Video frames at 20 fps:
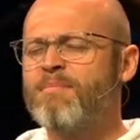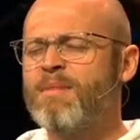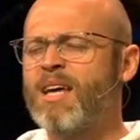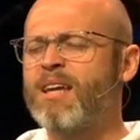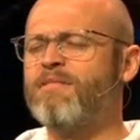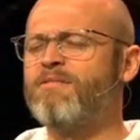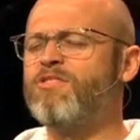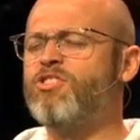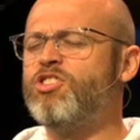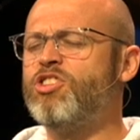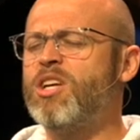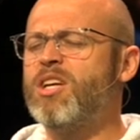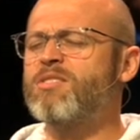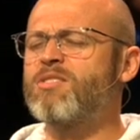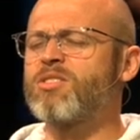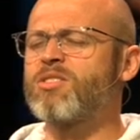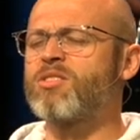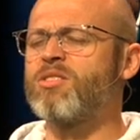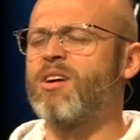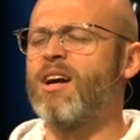man, if
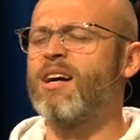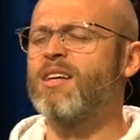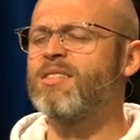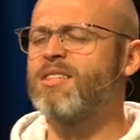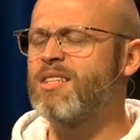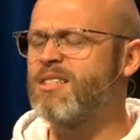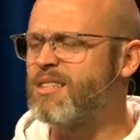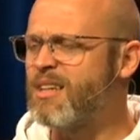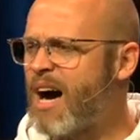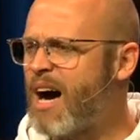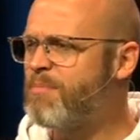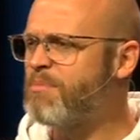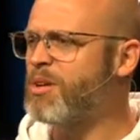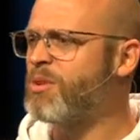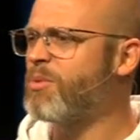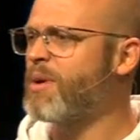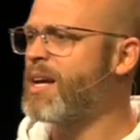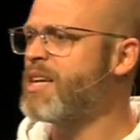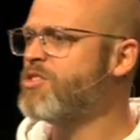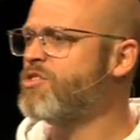Jesus Christ had not
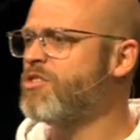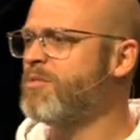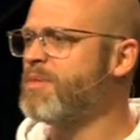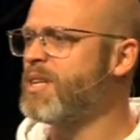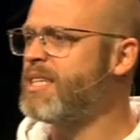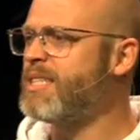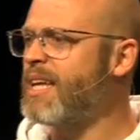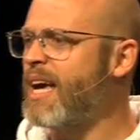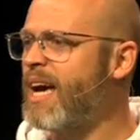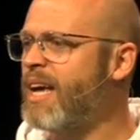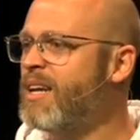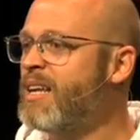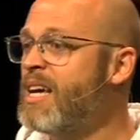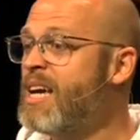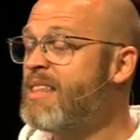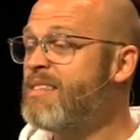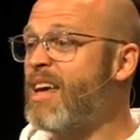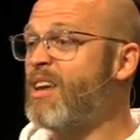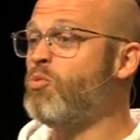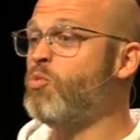been raised from the dead,
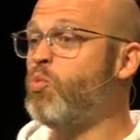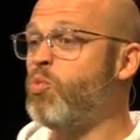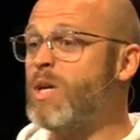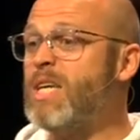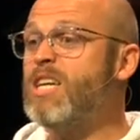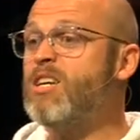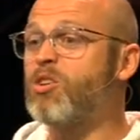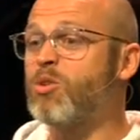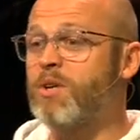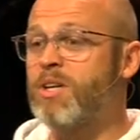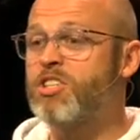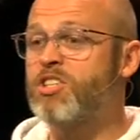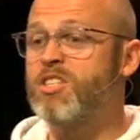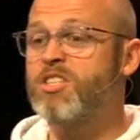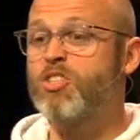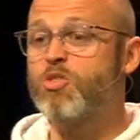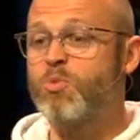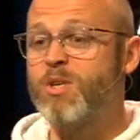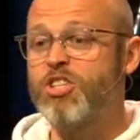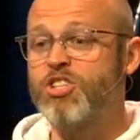then we
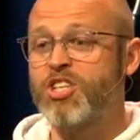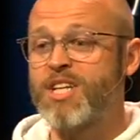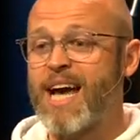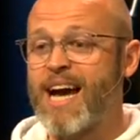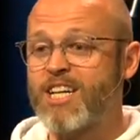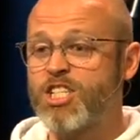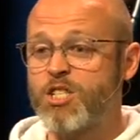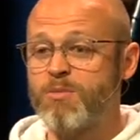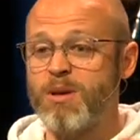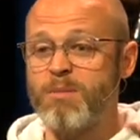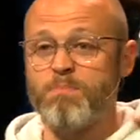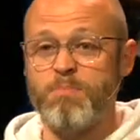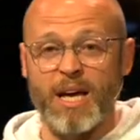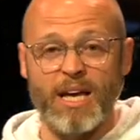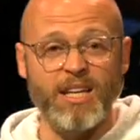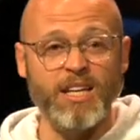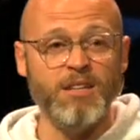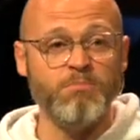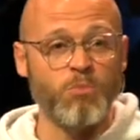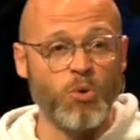Christians, we should actually be
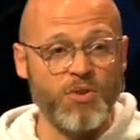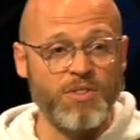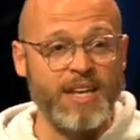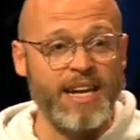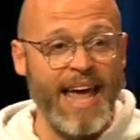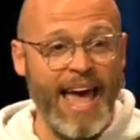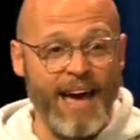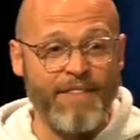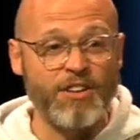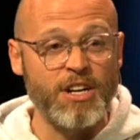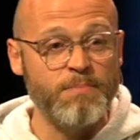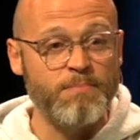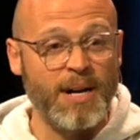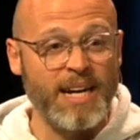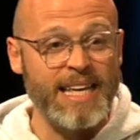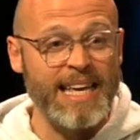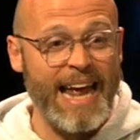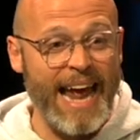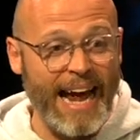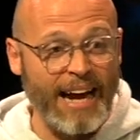pitied more than
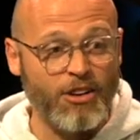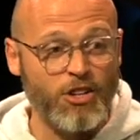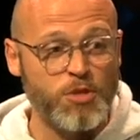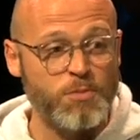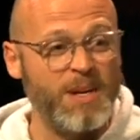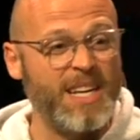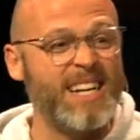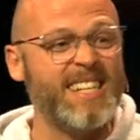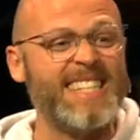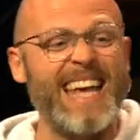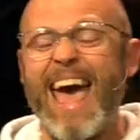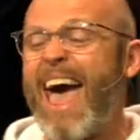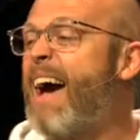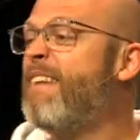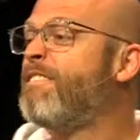everybody else because